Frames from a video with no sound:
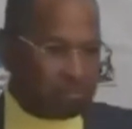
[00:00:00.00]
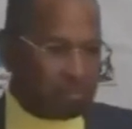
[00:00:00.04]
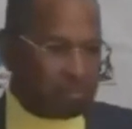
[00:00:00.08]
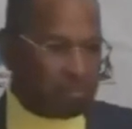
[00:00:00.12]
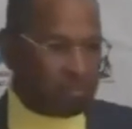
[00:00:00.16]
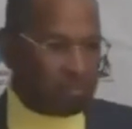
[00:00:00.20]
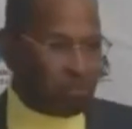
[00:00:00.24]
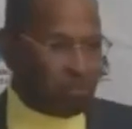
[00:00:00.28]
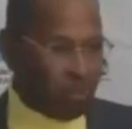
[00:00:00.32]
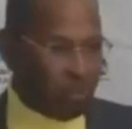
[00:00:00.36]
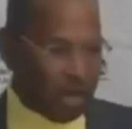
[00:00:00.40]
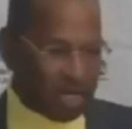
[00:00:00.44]

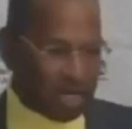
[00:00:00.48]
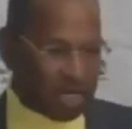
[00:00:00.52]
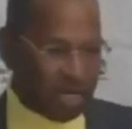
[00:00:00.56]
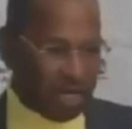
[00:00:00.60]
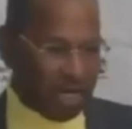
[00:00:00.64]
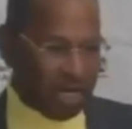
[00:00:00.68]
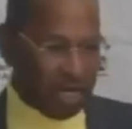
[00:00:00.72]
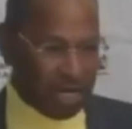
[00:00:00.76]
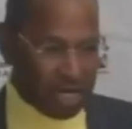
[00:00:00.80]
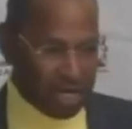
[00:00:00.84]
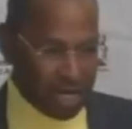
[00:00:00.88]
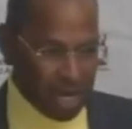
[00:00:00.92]
whether
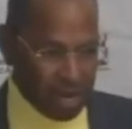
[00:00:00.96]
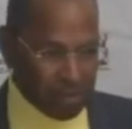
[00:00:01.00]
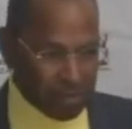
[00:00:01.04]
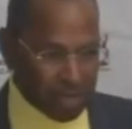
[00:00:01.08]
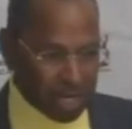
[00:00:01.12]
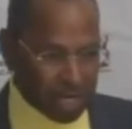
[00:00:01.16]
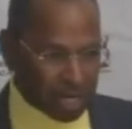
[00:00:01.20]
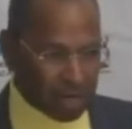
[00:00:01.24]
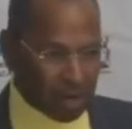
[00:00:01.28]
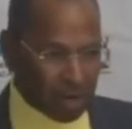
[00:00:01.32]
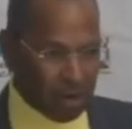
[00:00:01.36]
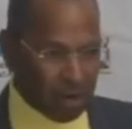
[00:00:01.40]

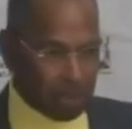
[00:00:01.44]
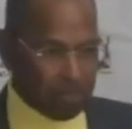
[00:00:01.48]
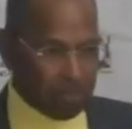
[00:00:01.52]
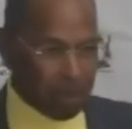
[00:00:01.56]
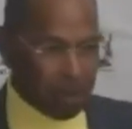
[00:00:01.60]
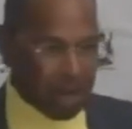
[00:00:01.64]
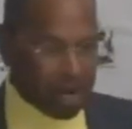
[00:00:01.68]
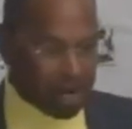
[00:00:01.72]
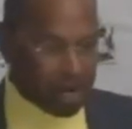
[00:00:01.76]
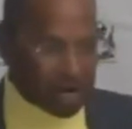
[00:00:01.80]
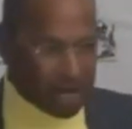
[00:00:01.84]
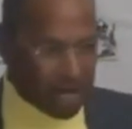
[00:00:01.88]
endemic or
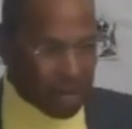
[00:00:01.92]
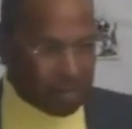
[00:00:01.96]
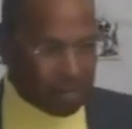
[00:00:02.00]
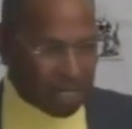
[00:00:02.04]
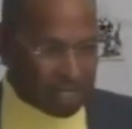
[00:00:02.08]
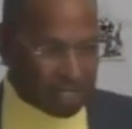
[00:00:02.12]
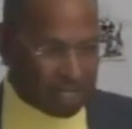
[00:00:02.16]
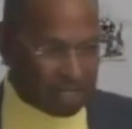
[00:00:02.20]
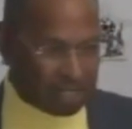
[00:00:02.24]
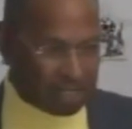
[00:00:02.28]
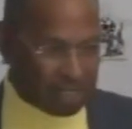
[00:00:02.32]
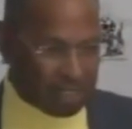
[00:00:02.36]

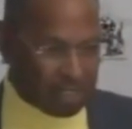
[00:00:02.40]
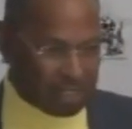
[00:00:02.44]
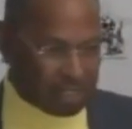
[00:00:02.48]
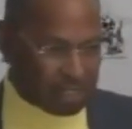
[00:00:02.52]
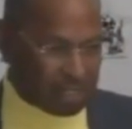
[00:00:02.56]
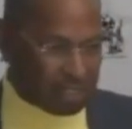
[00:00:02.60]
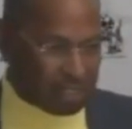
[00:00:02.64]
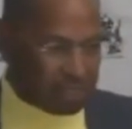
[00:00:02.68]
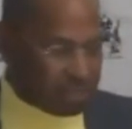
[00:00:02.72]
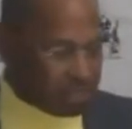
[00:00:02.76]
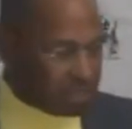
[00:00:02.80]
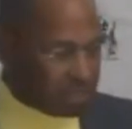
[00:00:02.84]
pandemic
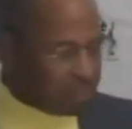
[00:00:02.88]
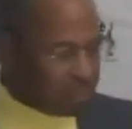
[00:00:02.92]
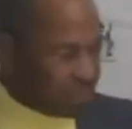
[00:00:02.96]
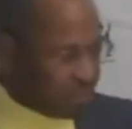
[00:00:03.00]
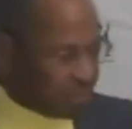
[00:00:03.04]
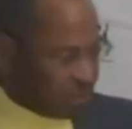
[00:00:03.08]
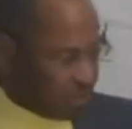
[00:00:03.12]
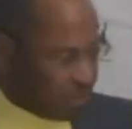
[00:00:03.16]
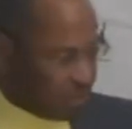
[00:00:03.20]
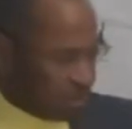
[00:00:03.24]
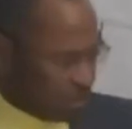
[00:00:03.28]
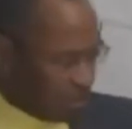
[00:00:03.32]
diseases
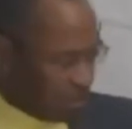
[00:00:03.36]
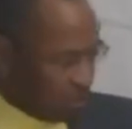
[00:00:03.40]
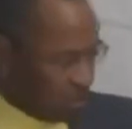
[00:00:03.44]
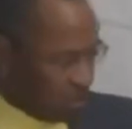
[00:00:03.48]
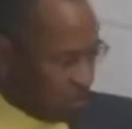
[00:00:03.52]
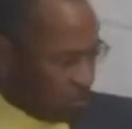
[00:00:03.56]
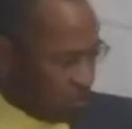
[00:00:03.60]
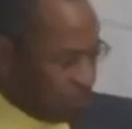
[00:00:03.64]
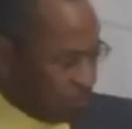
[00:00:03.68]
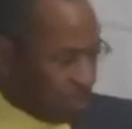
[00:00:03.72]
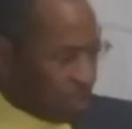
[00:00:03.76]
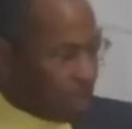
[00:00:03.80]

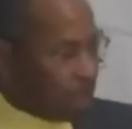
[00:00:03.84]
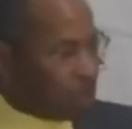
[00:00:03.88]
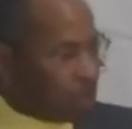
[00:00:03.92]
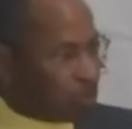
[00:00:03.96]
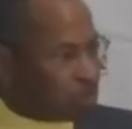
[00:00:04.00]
without